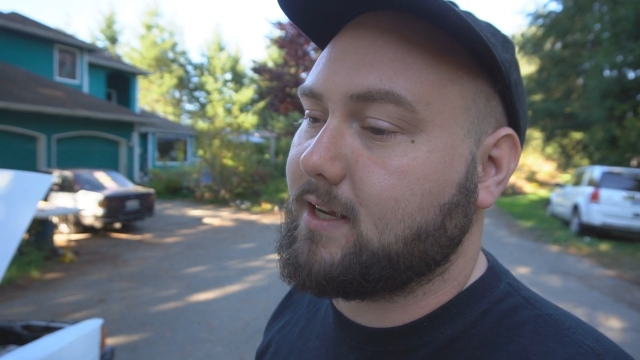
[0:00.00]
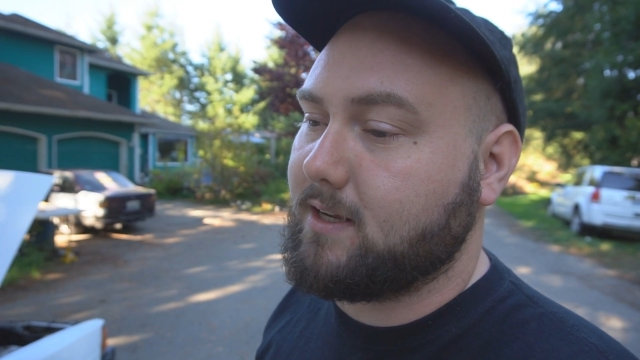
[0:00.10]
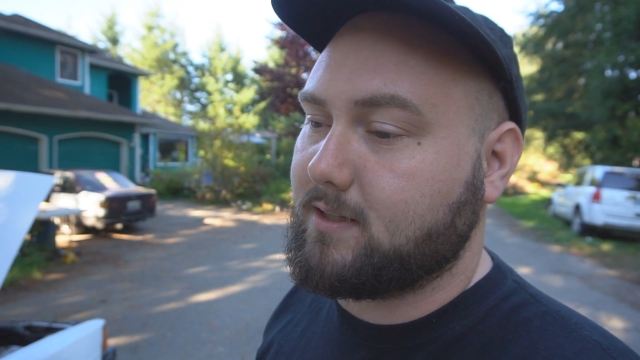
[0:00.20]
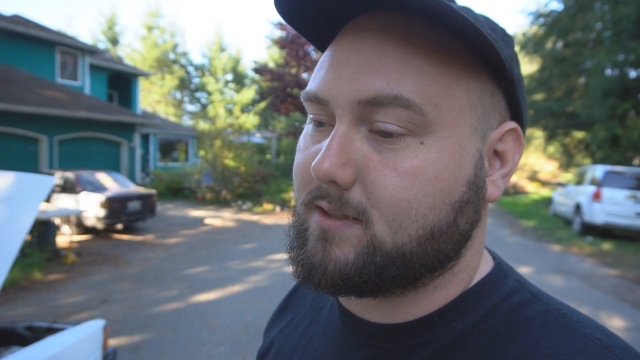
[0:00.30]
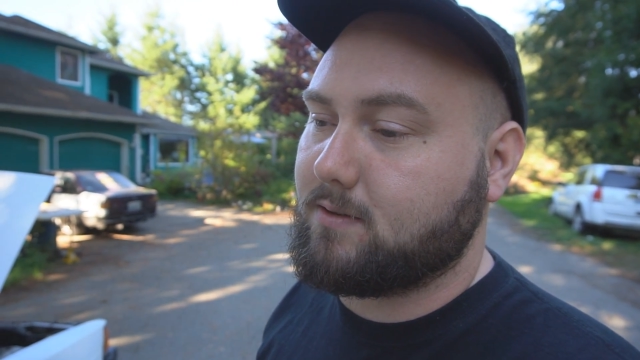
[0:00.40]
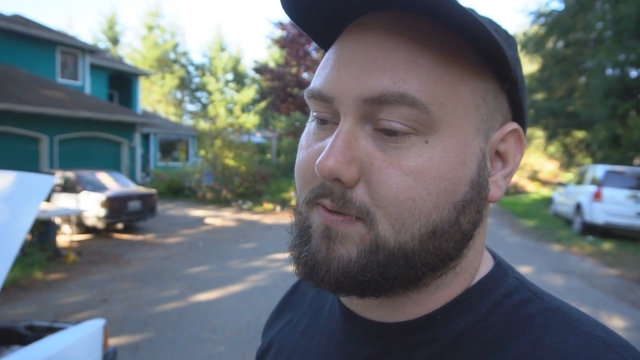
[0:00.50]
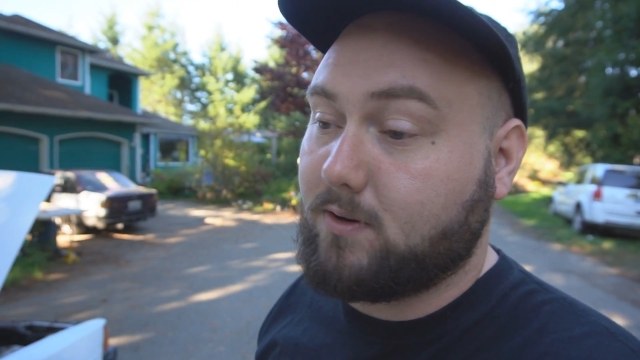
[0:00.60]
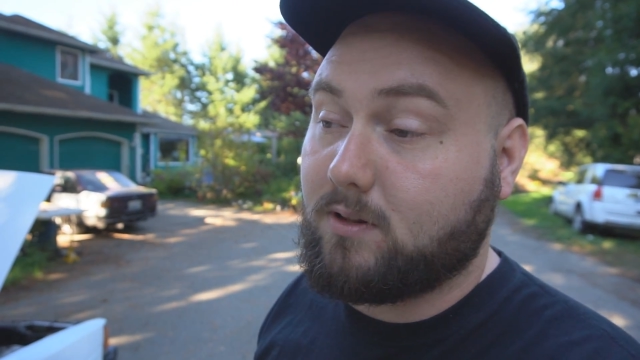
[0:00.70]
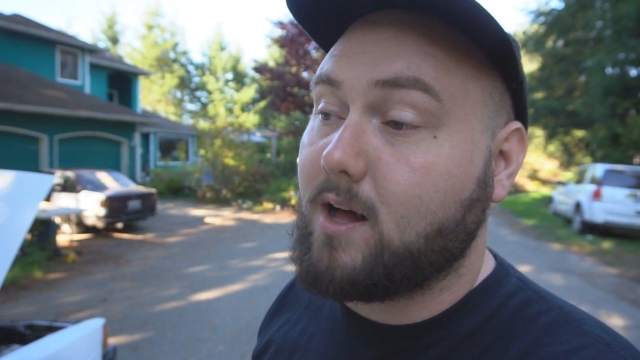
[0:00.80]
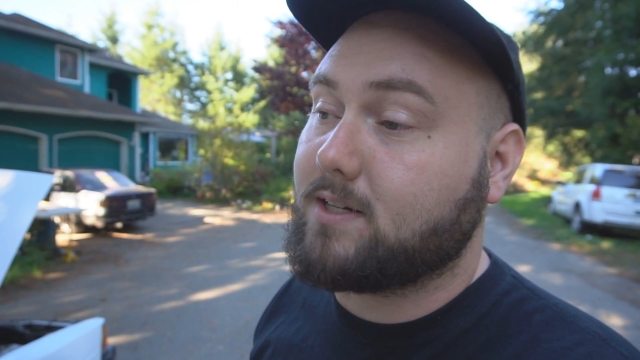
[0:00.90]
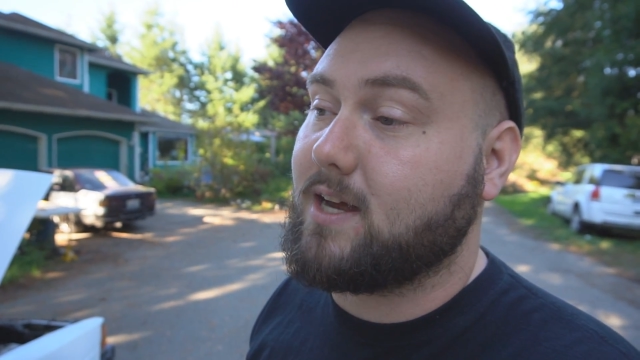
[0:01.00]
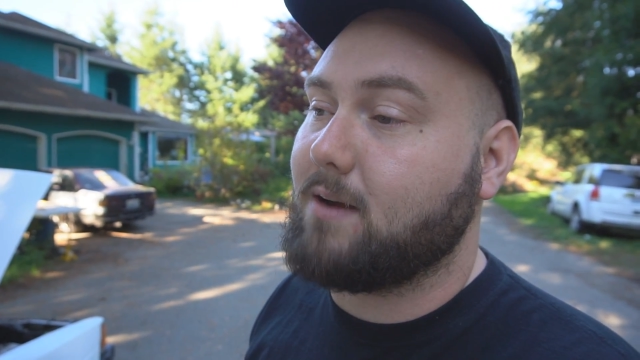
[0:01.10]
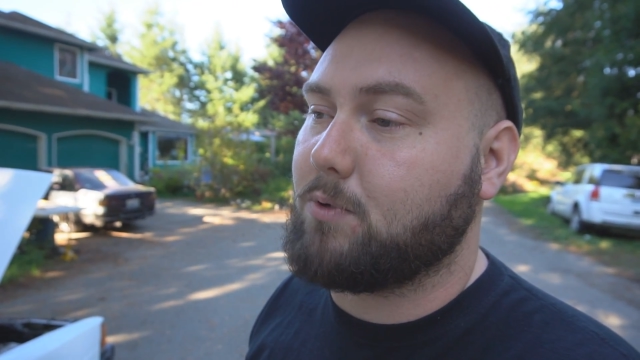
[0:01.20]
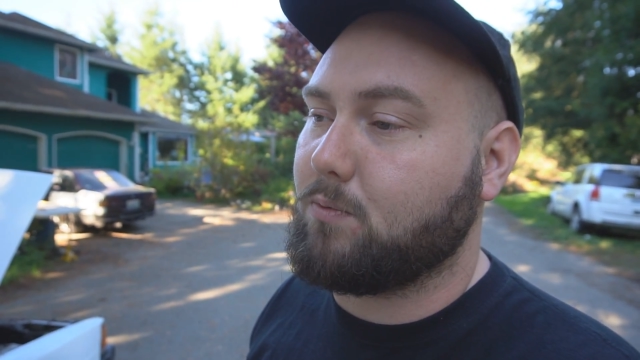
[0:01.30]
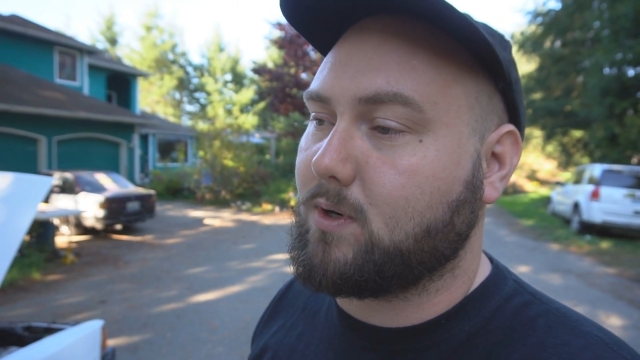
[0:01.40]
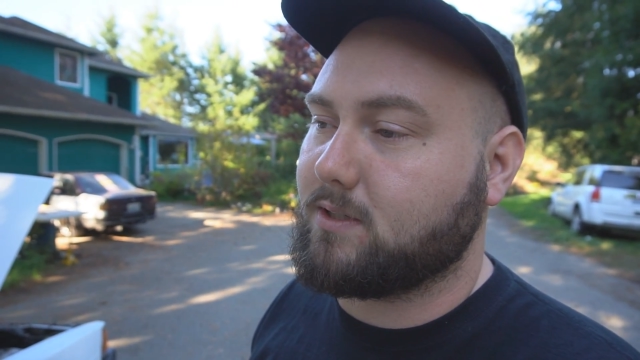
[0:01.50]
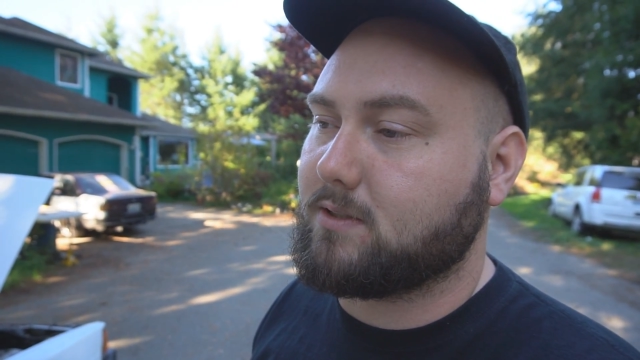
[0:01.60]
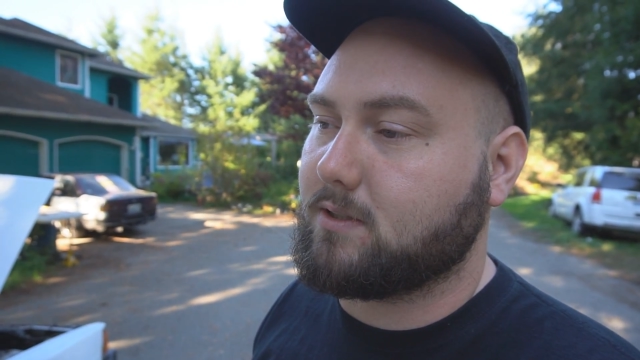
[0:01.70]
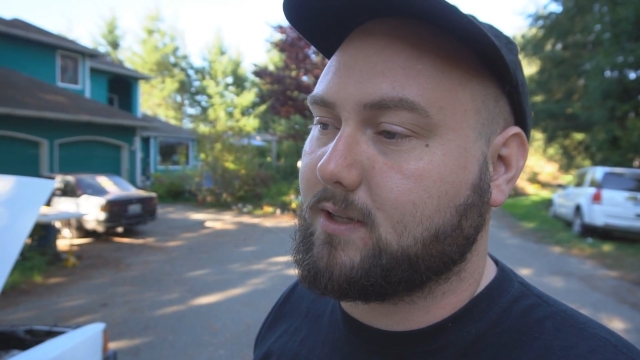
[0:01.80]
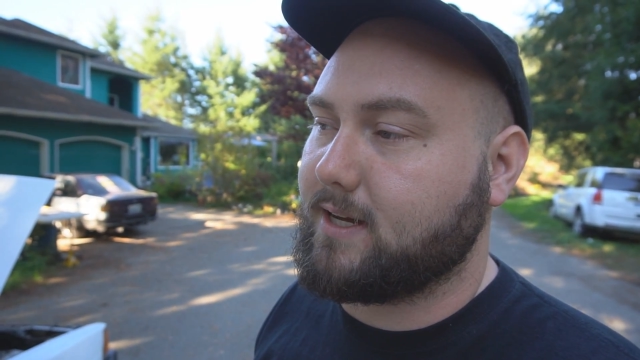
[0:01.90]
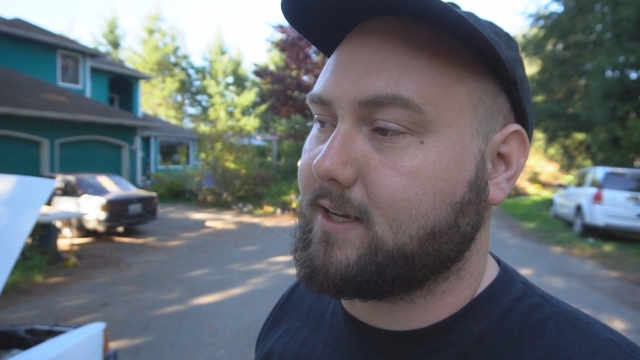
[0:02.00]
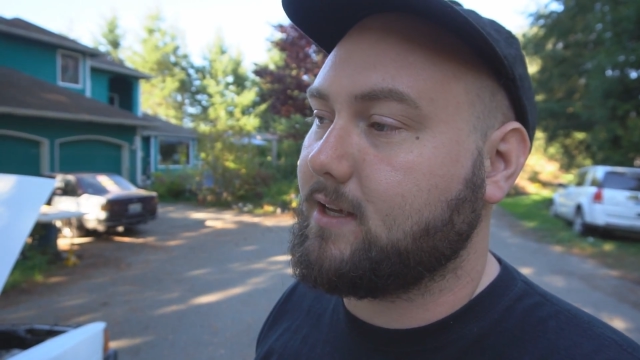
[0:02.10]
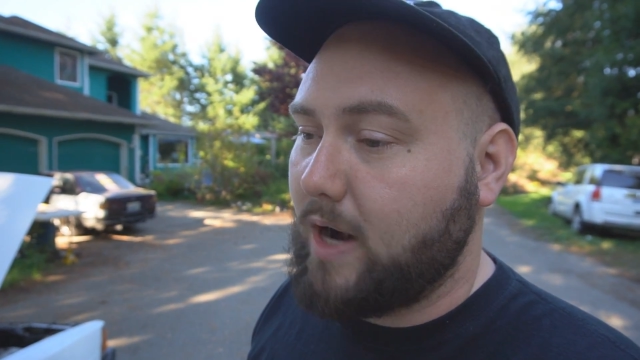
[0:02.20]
And for a long time we wanted to like